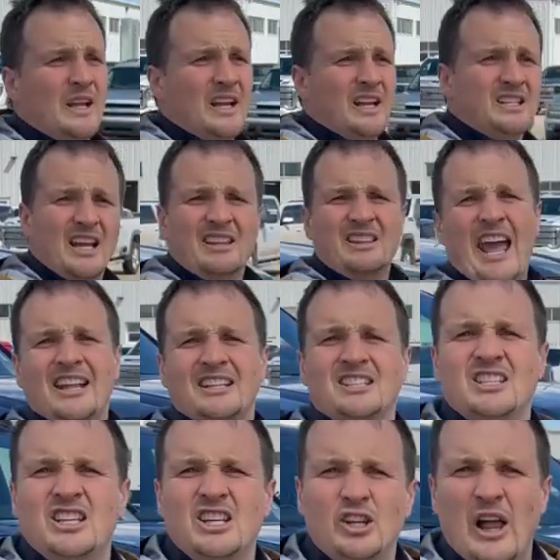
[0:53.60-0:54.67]
is that that
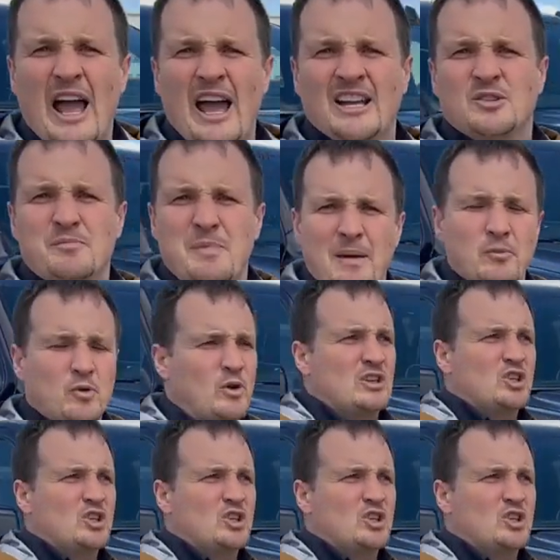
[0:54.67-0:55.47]
steel has memory.